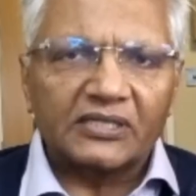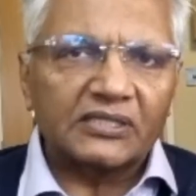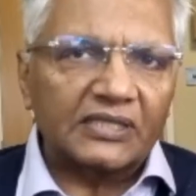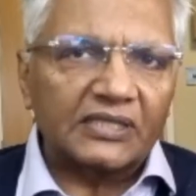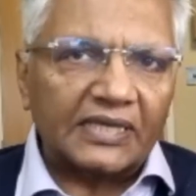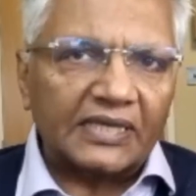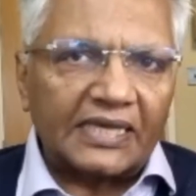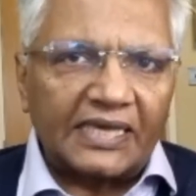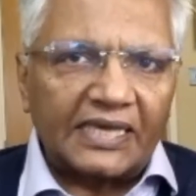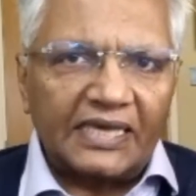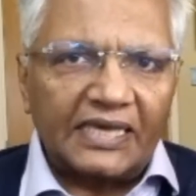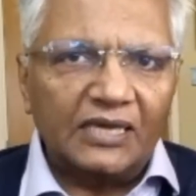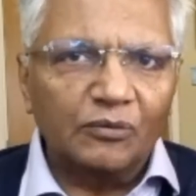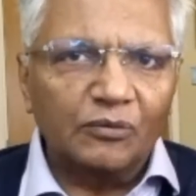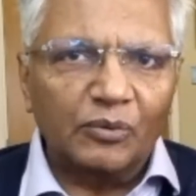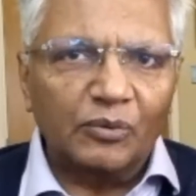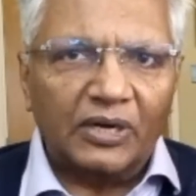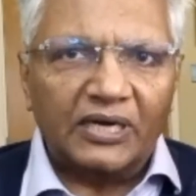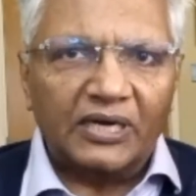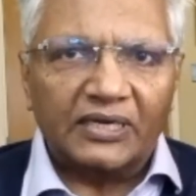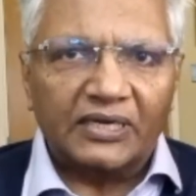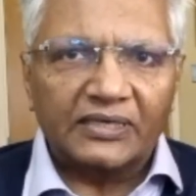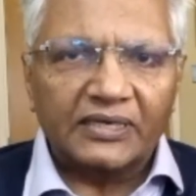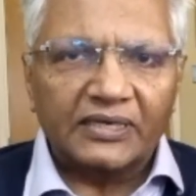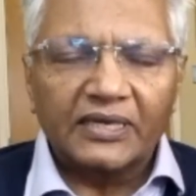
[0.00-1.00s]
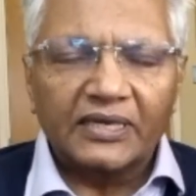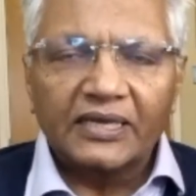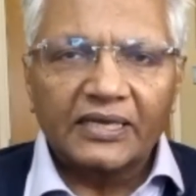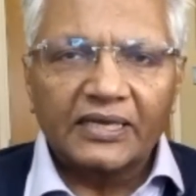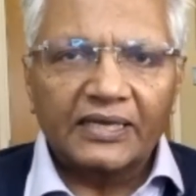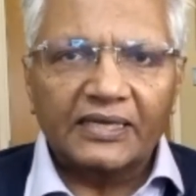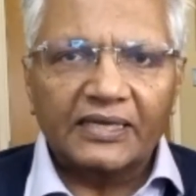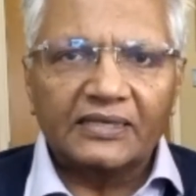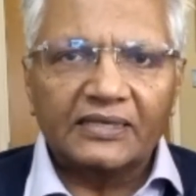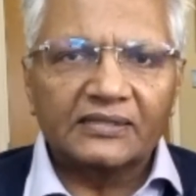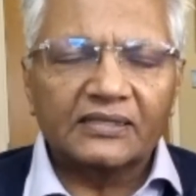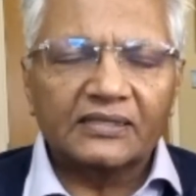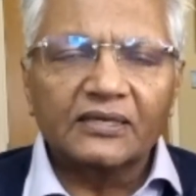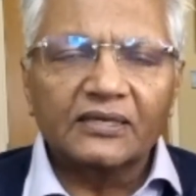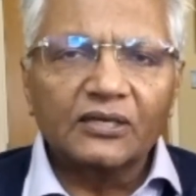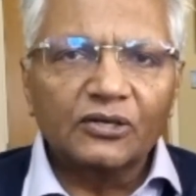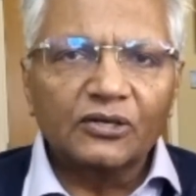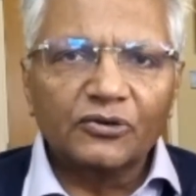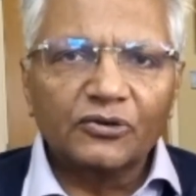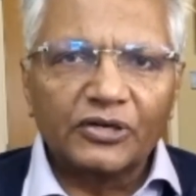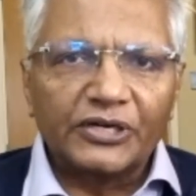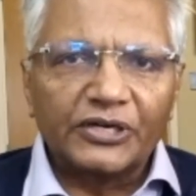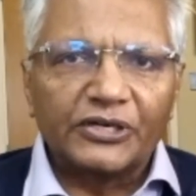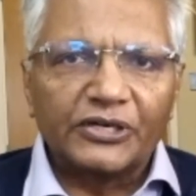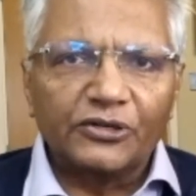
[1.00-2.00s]
The key word is
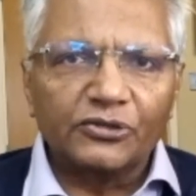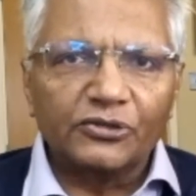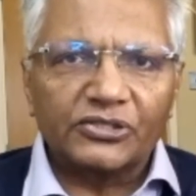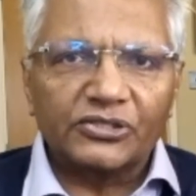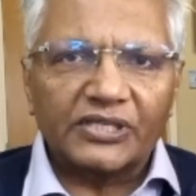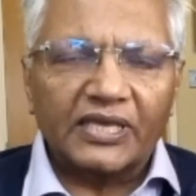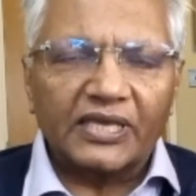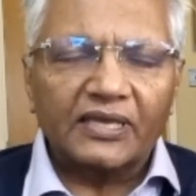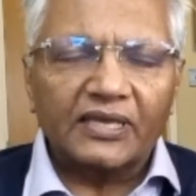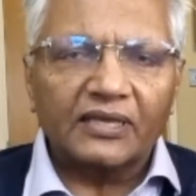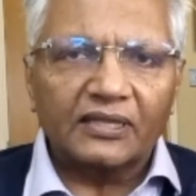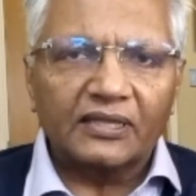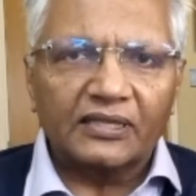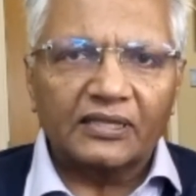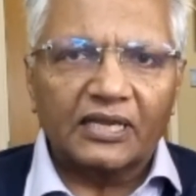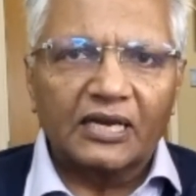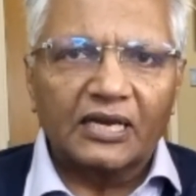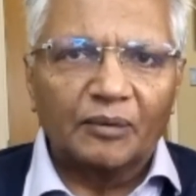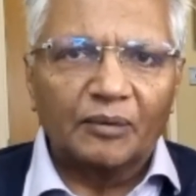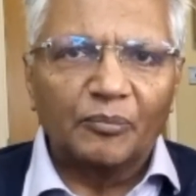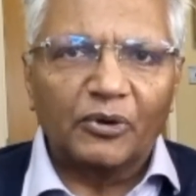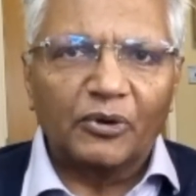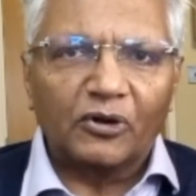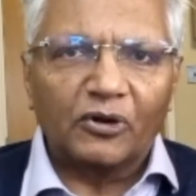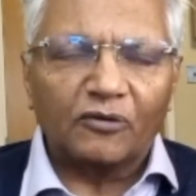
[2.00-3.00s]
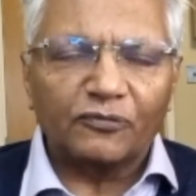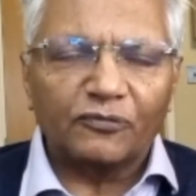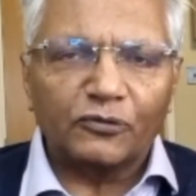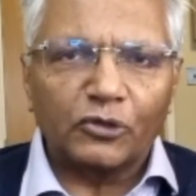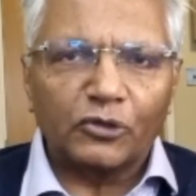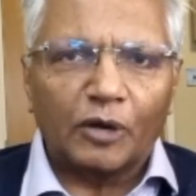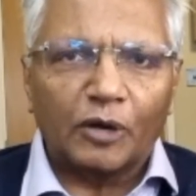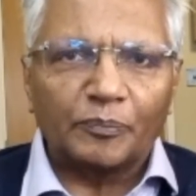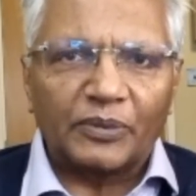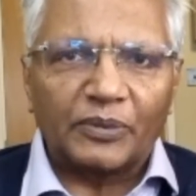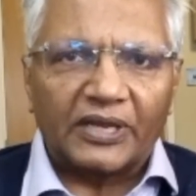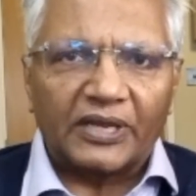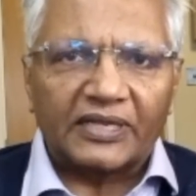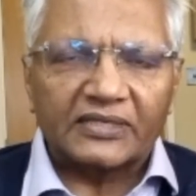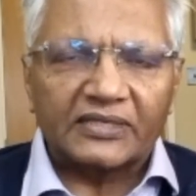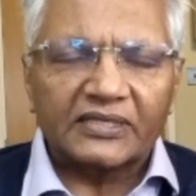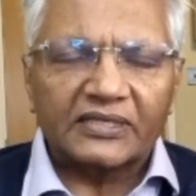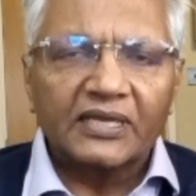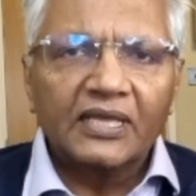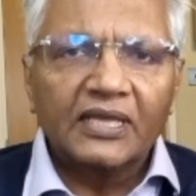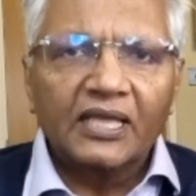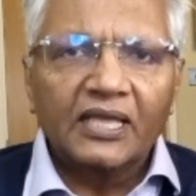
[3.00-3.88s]
reducing the number of droplets.